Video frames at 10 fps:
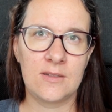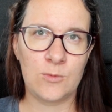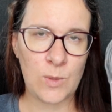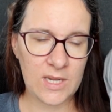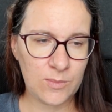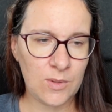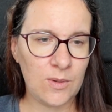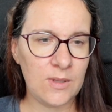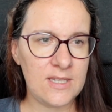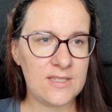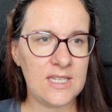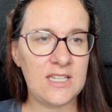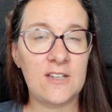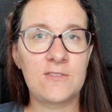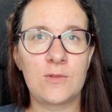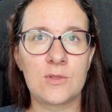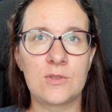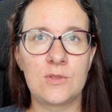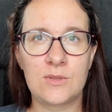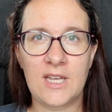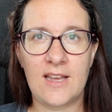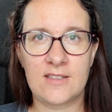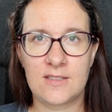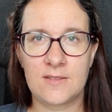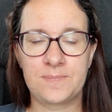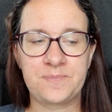one ball is enough for 2 cats.